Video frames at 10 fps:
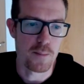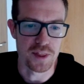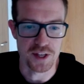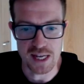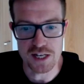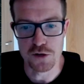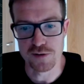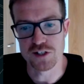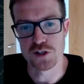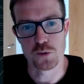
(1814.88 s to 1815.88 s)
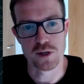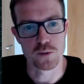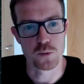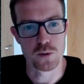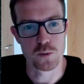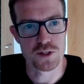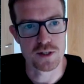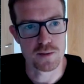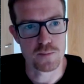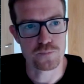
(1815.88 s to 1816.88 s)
But the key new features we want
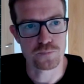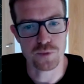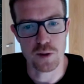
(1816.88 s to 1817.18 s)
to